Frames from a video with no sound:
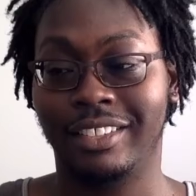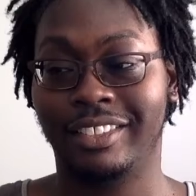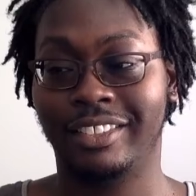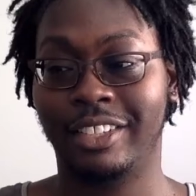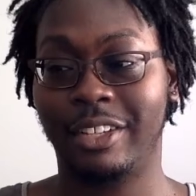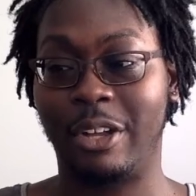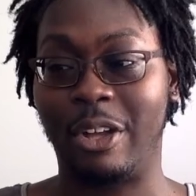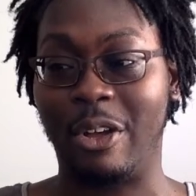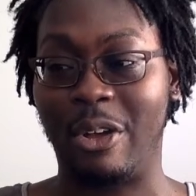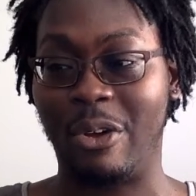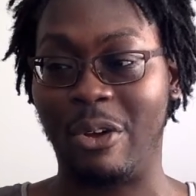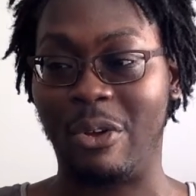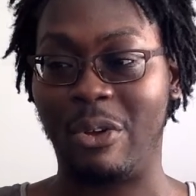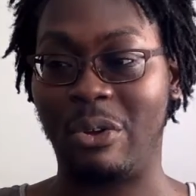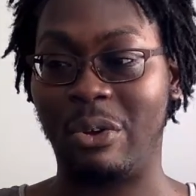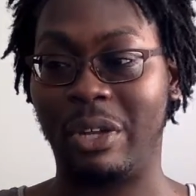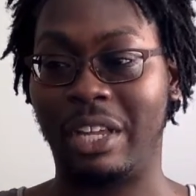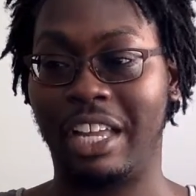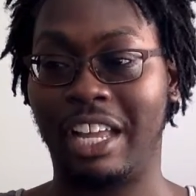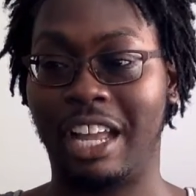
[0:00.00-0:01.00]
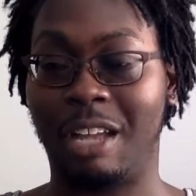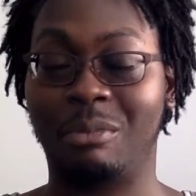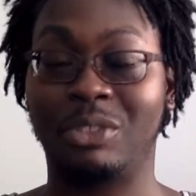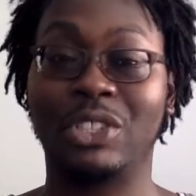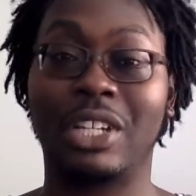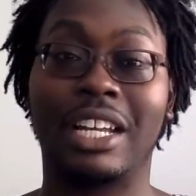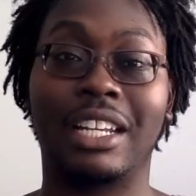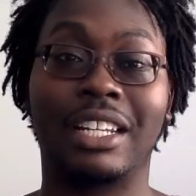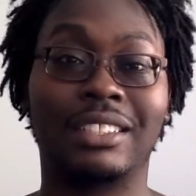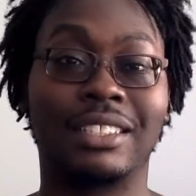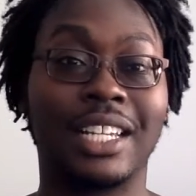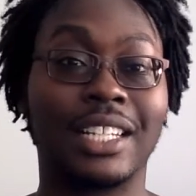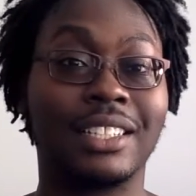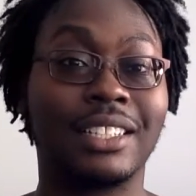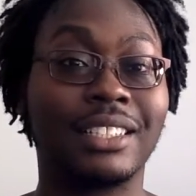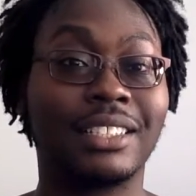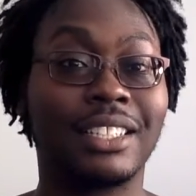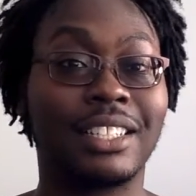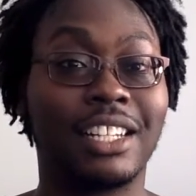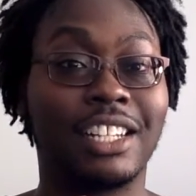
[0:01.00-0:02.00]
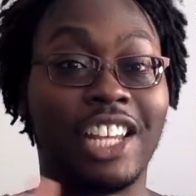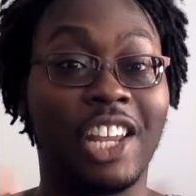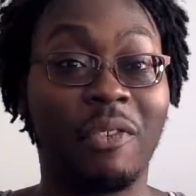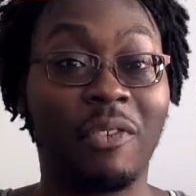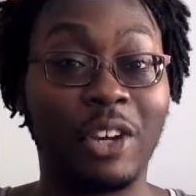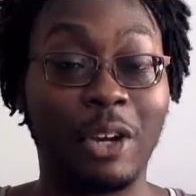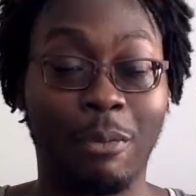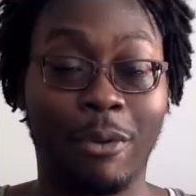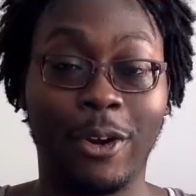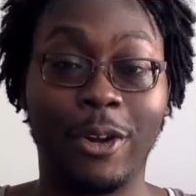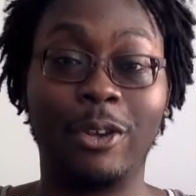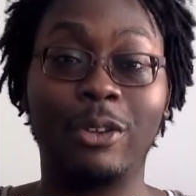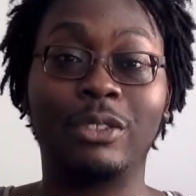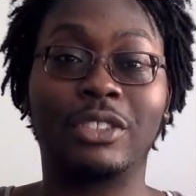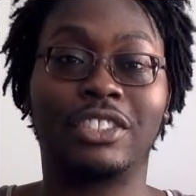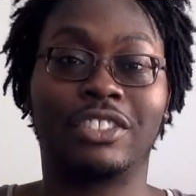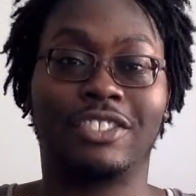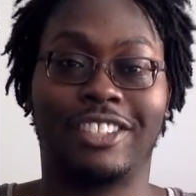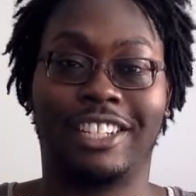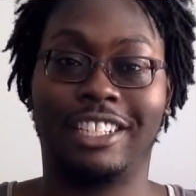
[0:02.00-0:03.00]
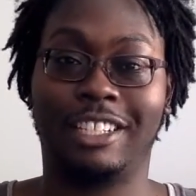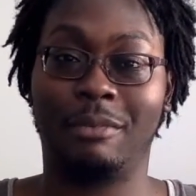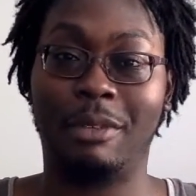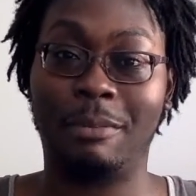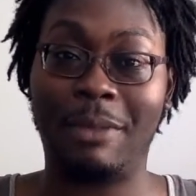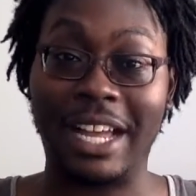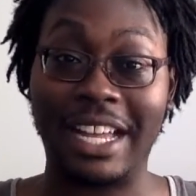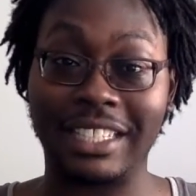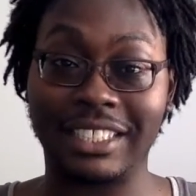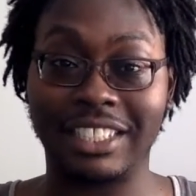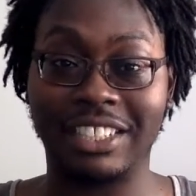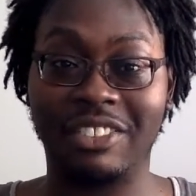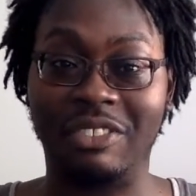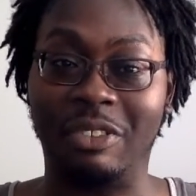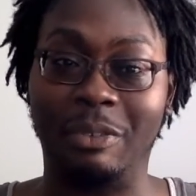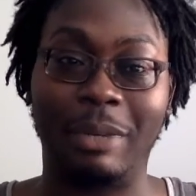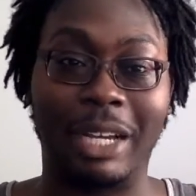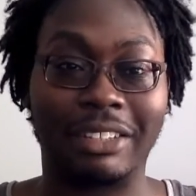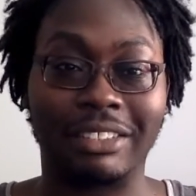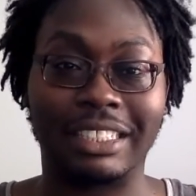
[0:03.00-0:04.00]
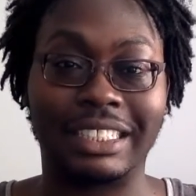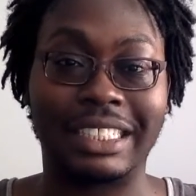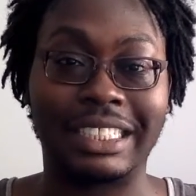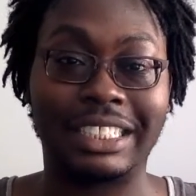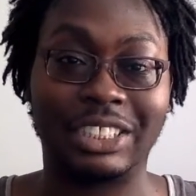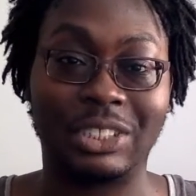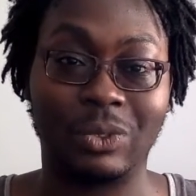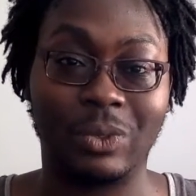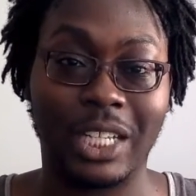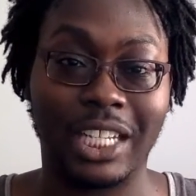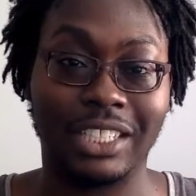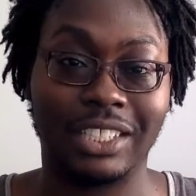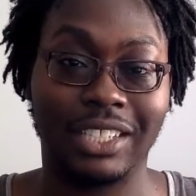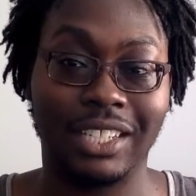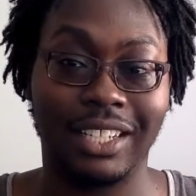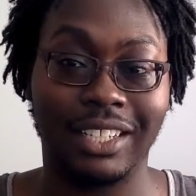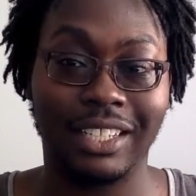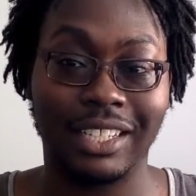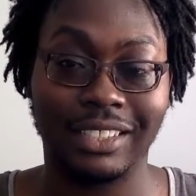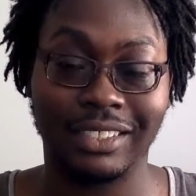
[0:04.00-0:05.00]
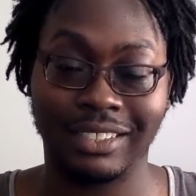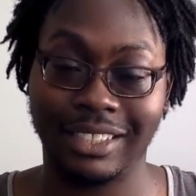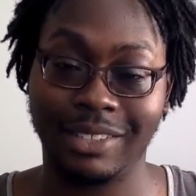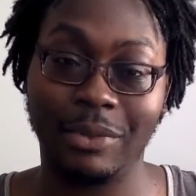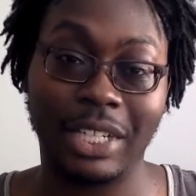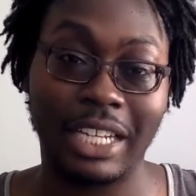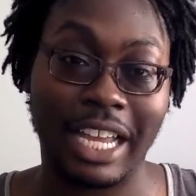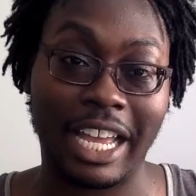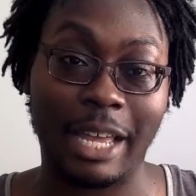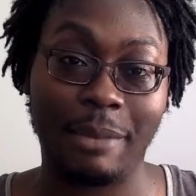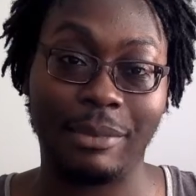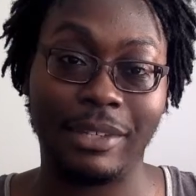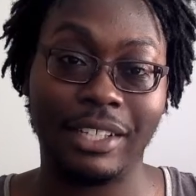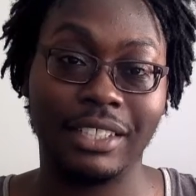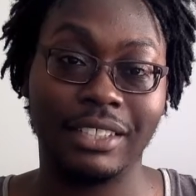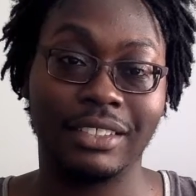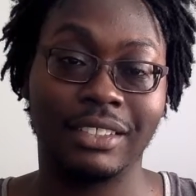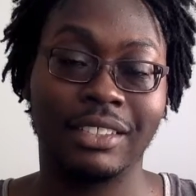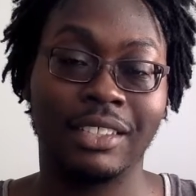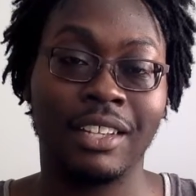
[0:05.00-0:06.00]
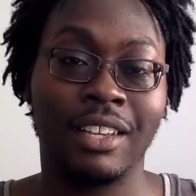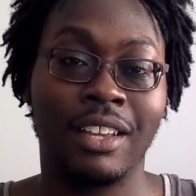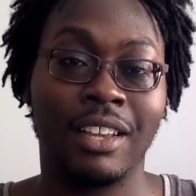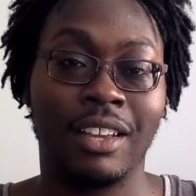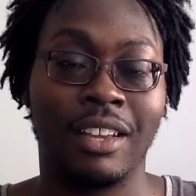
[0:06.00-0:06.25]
So I'm trying to take this in a different approach, trying to be positive about the situation and see what happens.